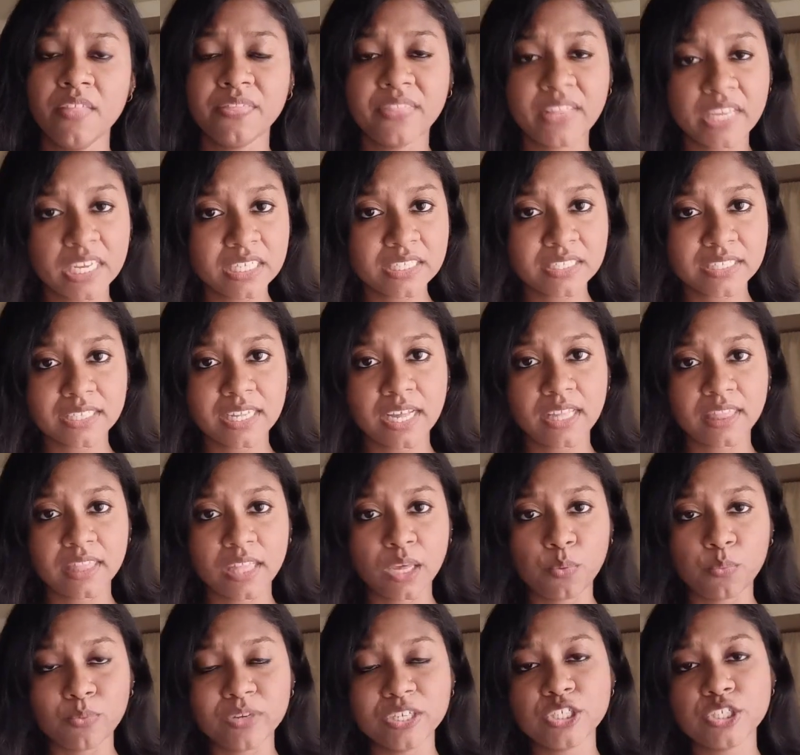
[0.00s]
things that
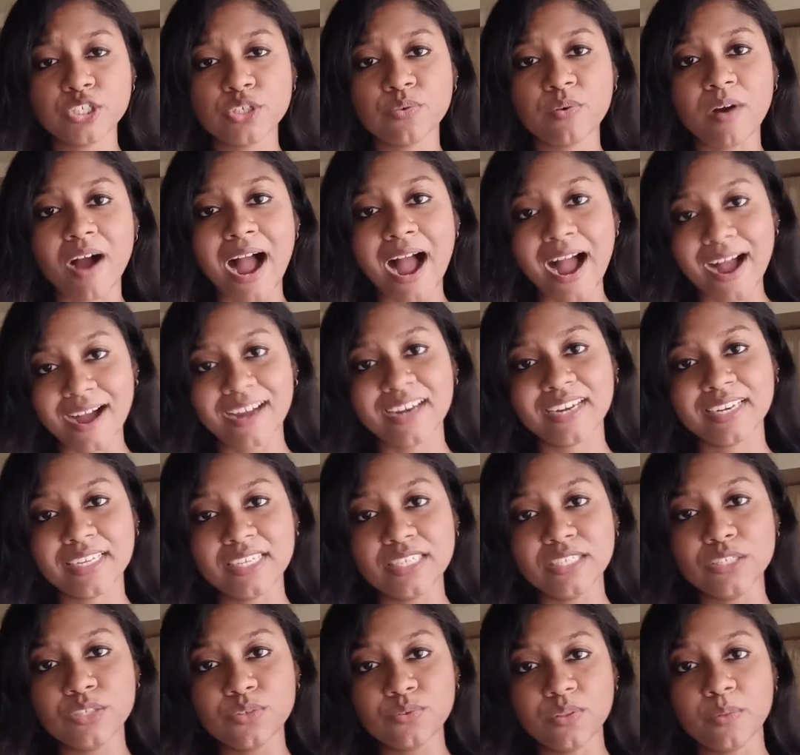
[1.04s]
they wish to add
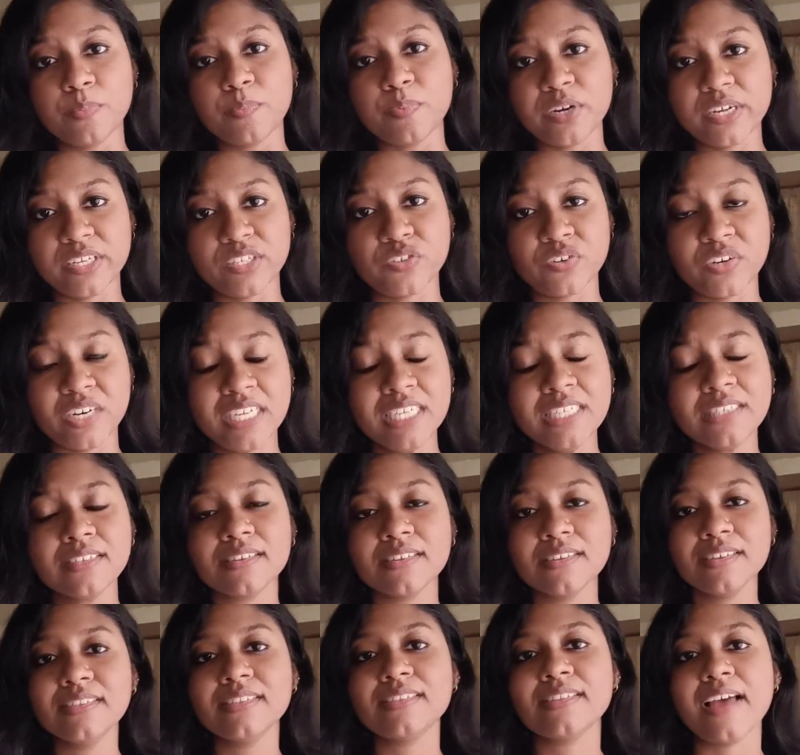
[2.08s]
into the press release
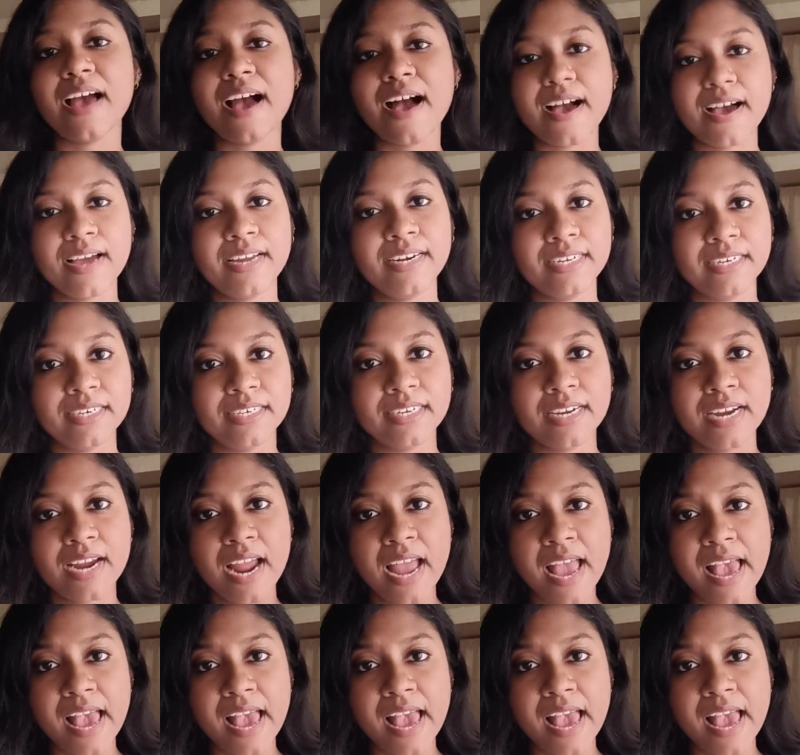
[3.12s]
is added.